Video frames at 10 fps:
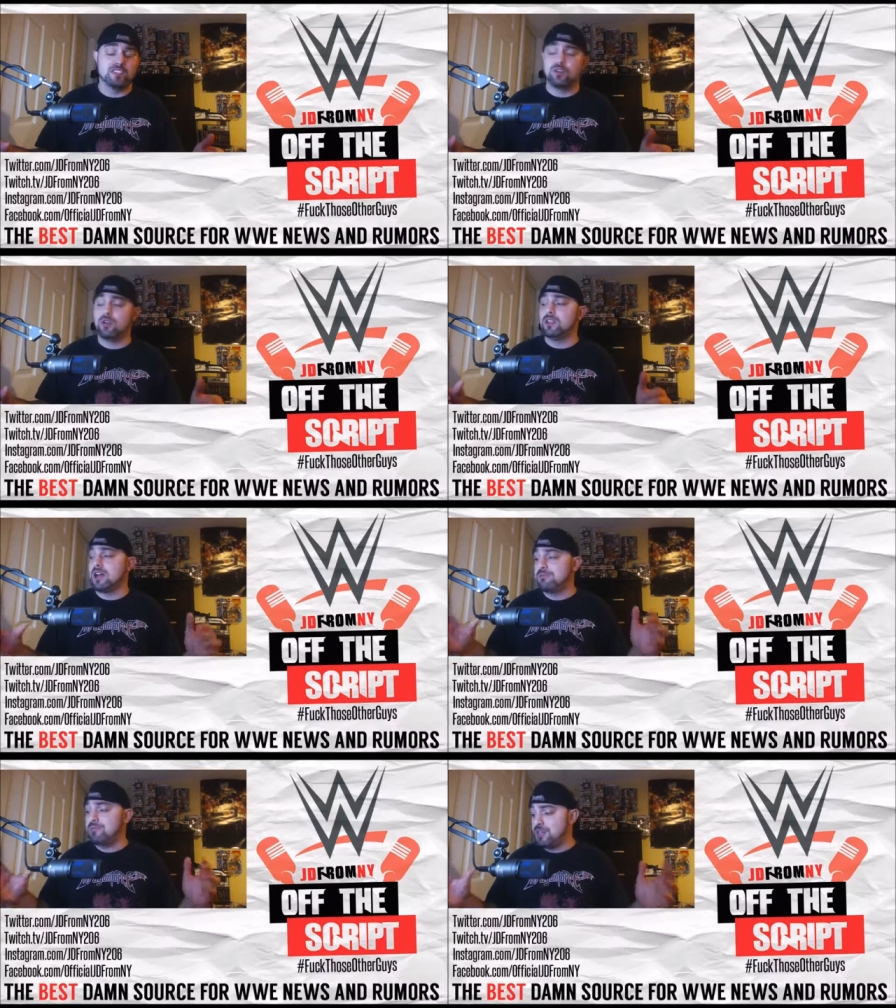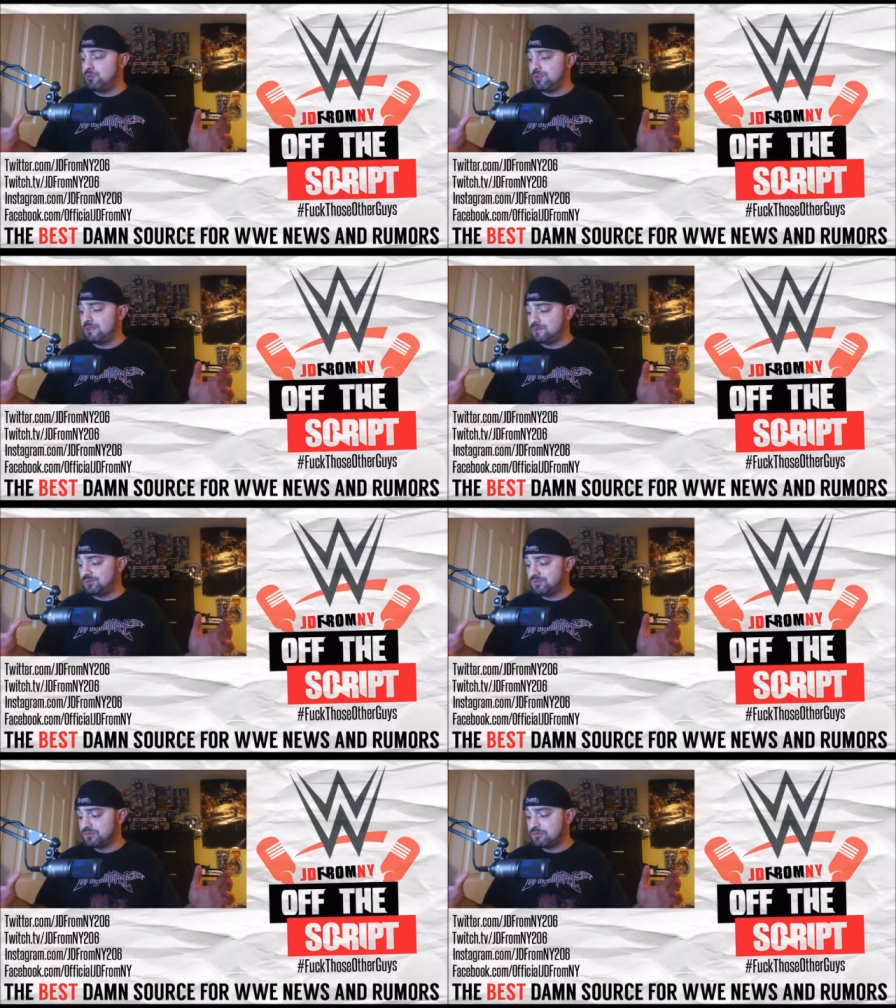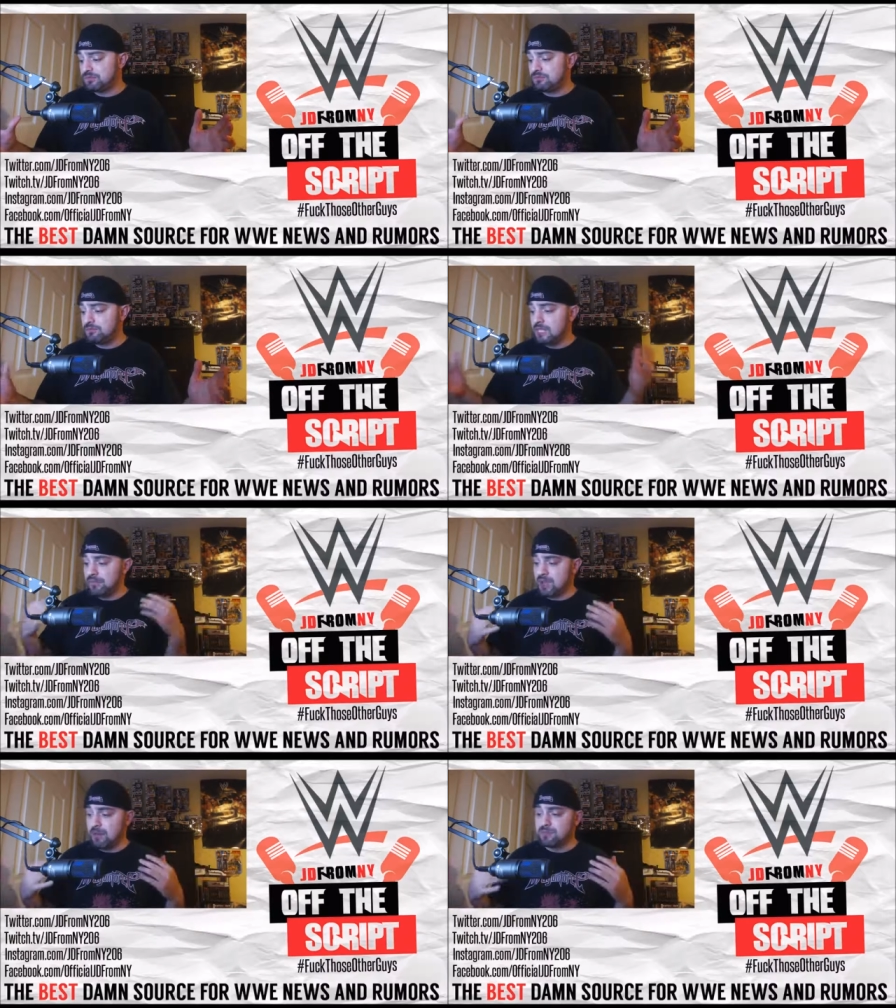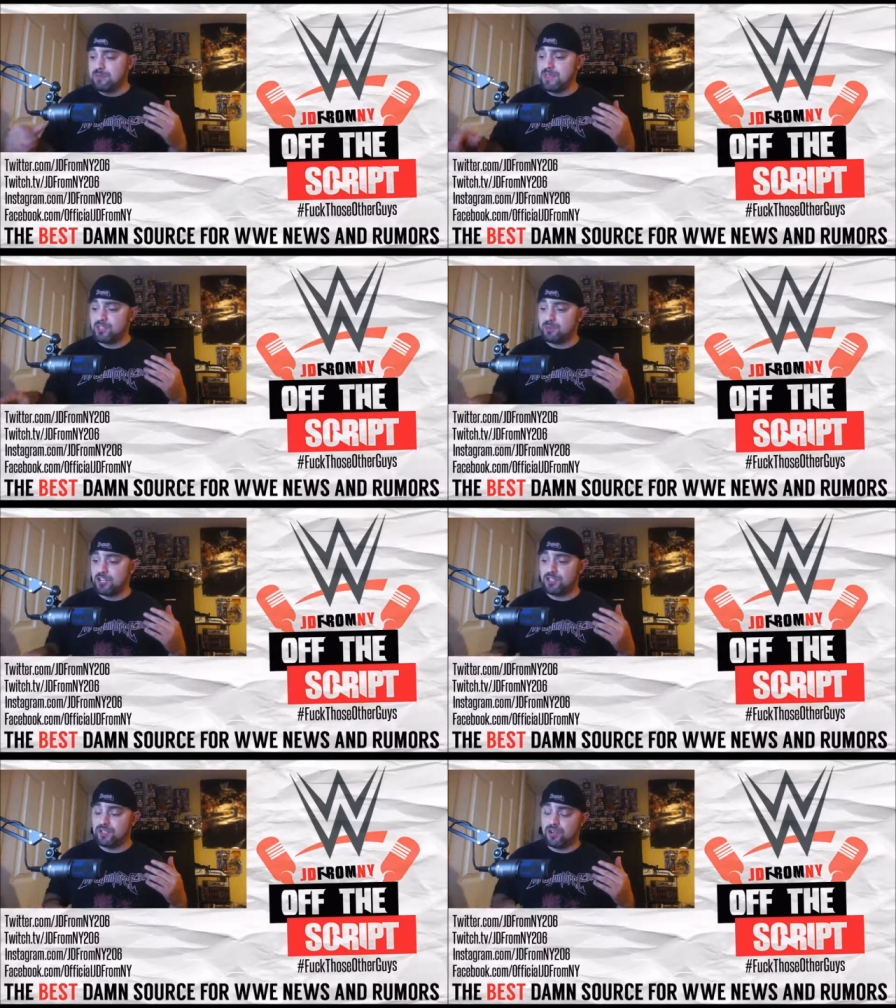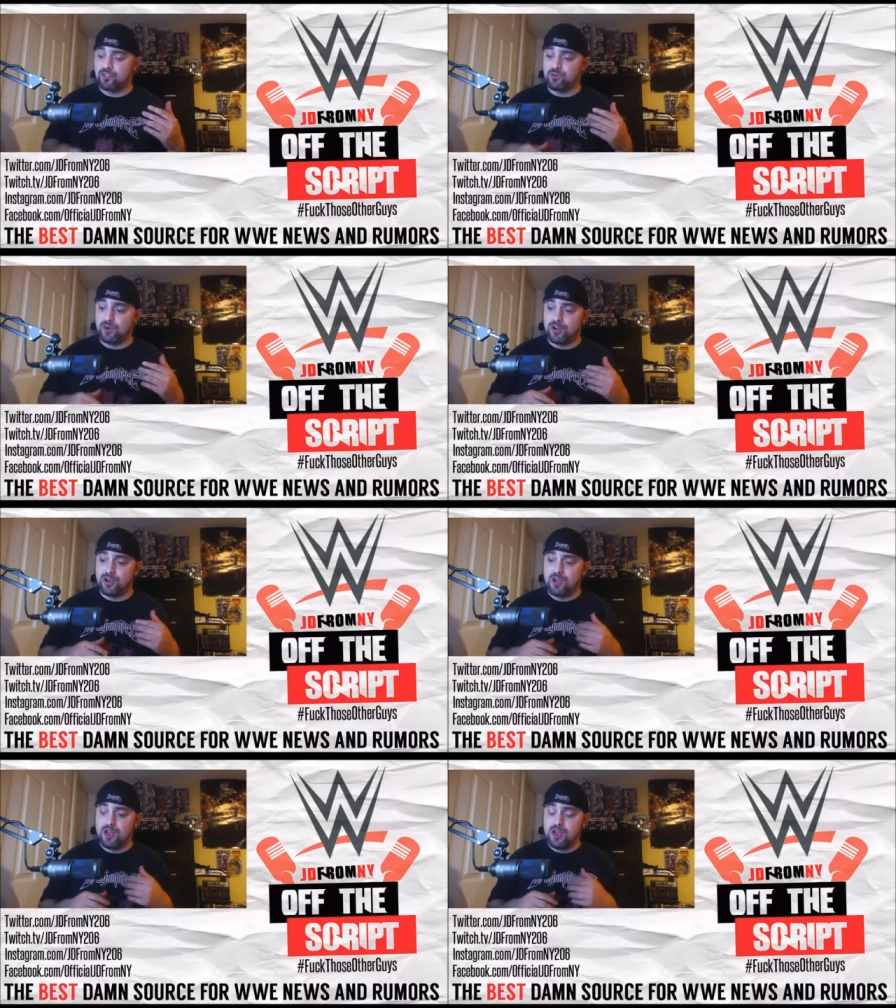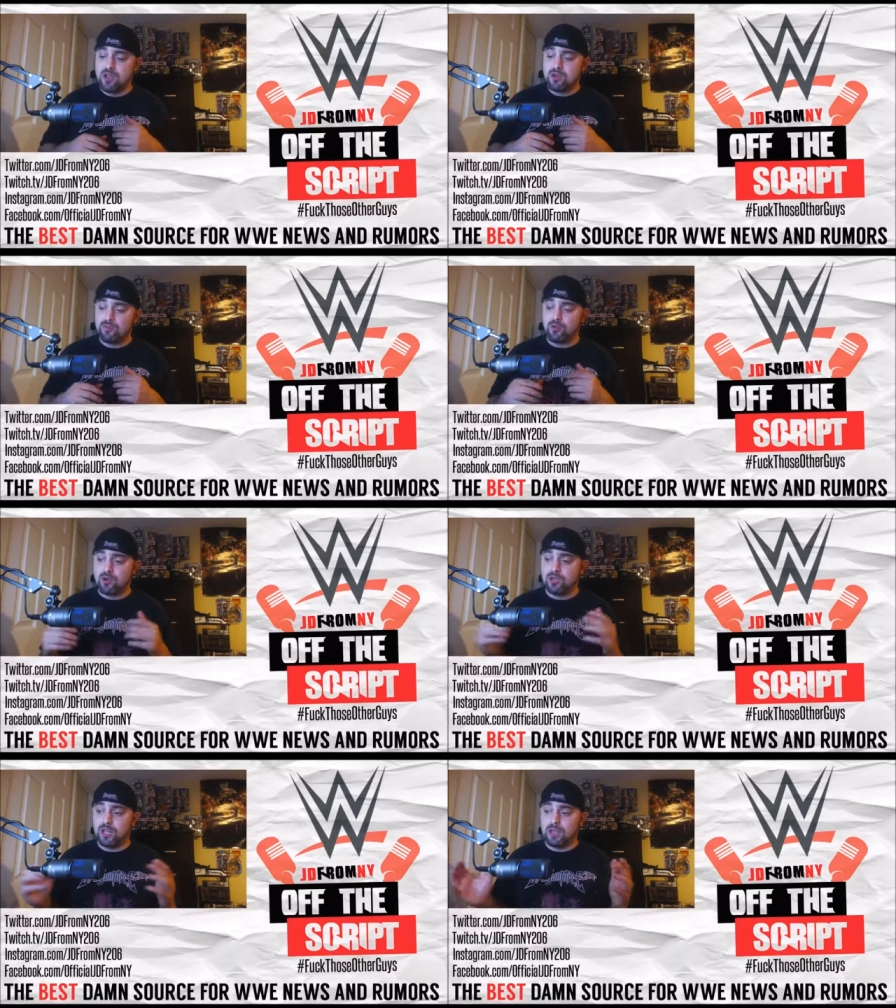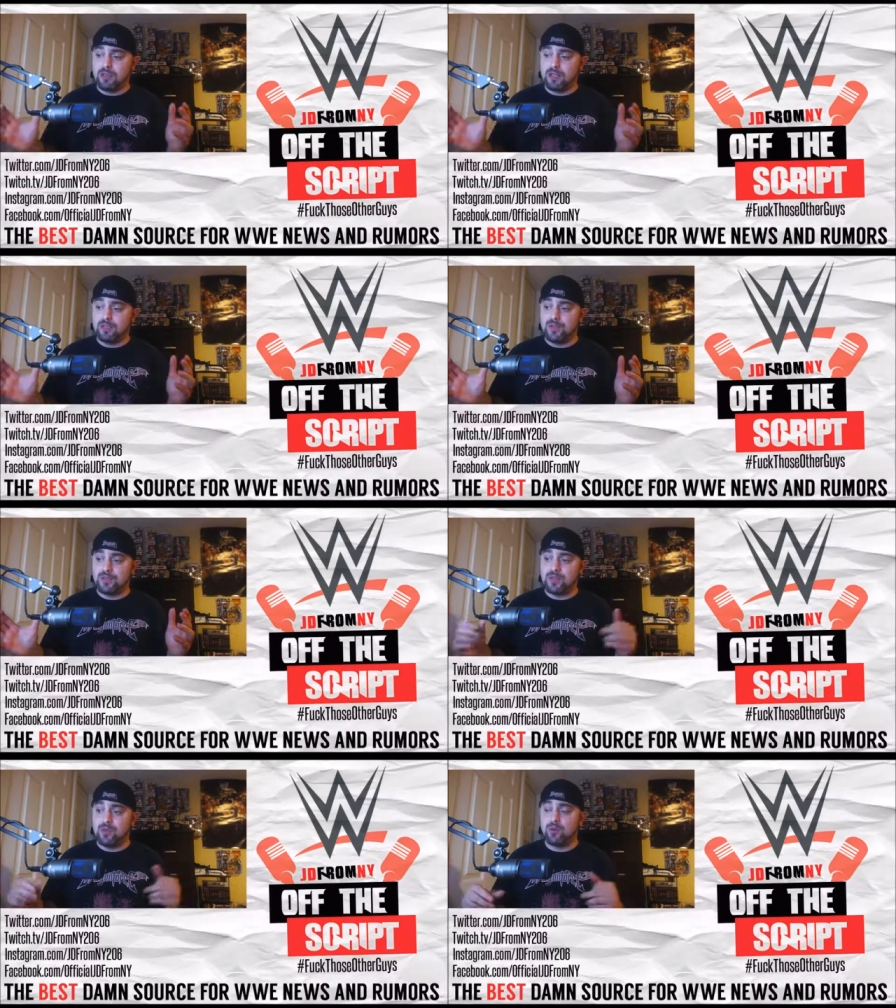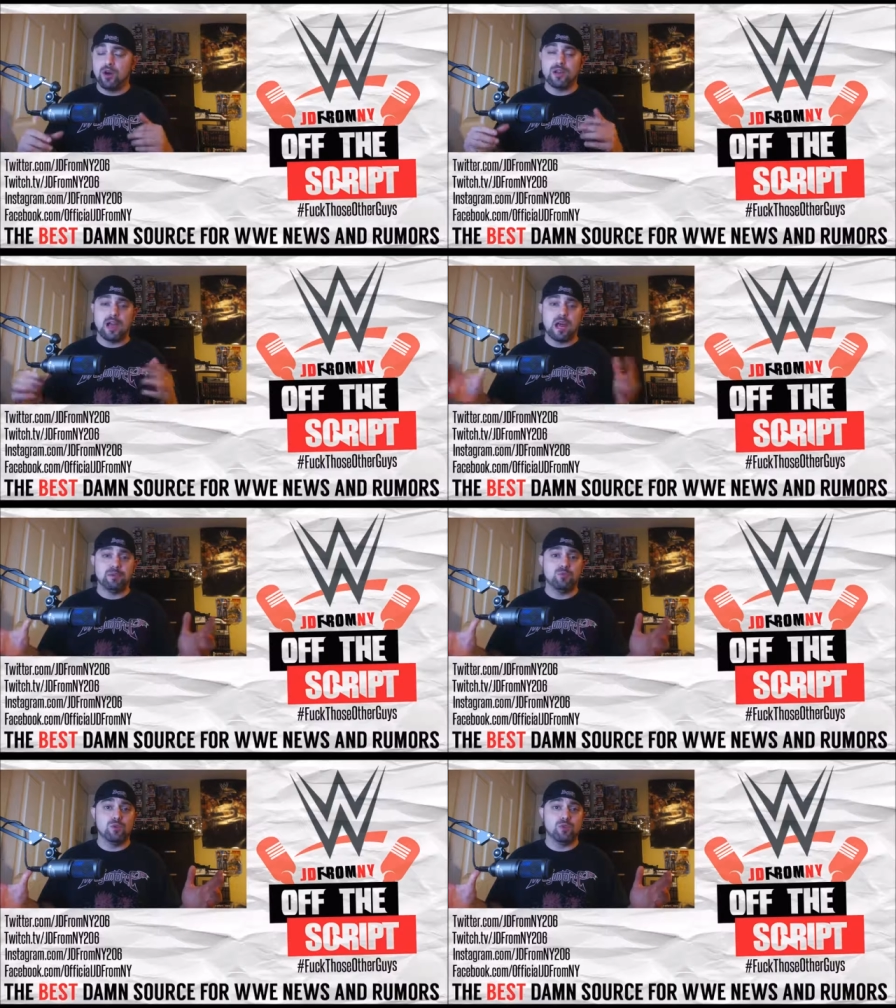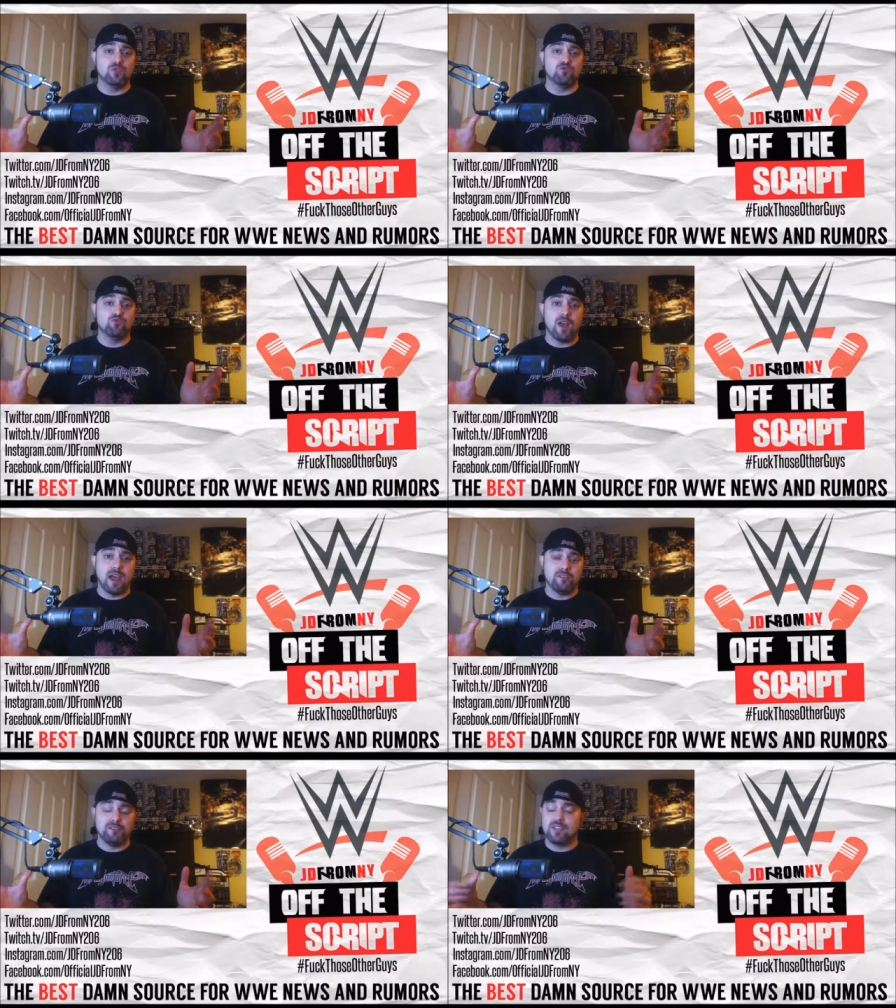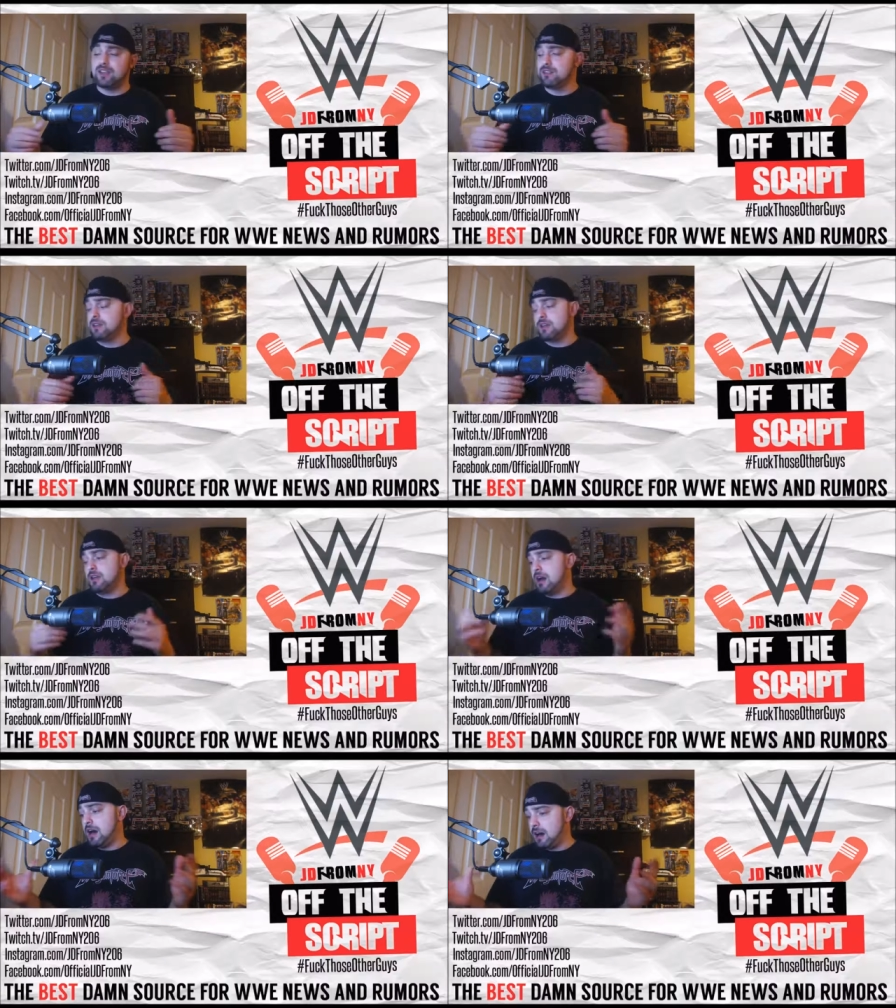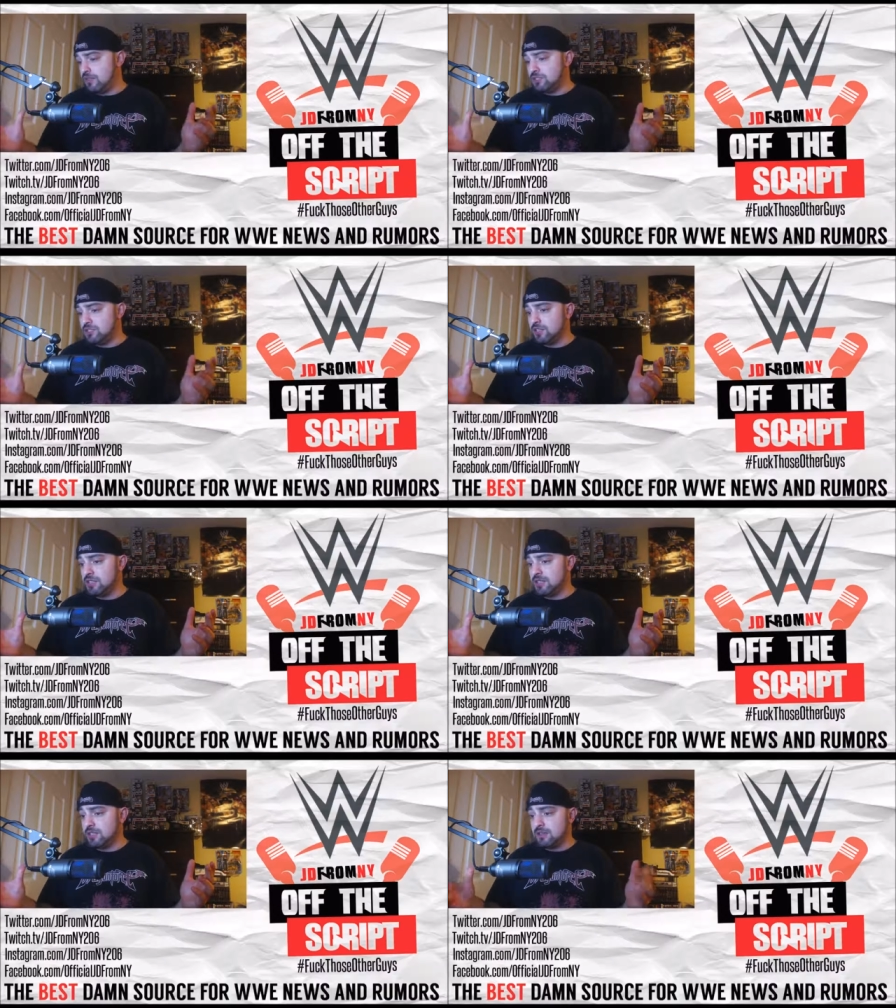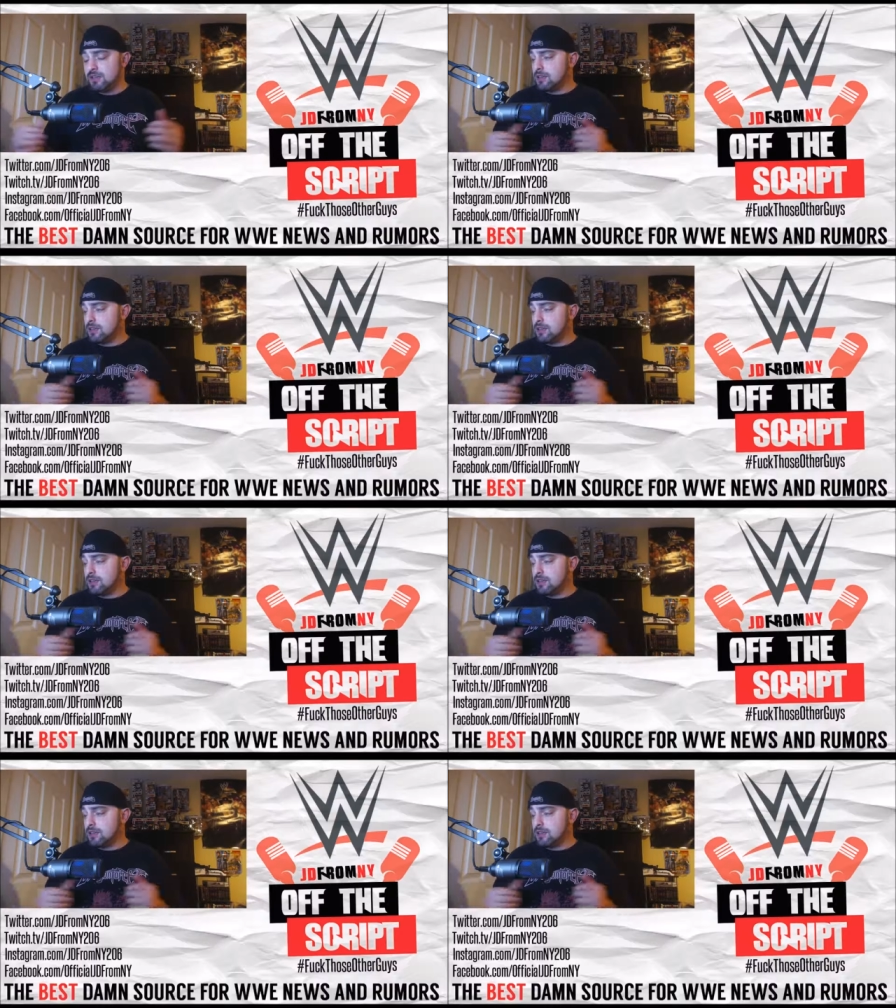I know a lot of people have come to me, especially on Twitter, proclaiming that they were unhappy with the draft. And obviously,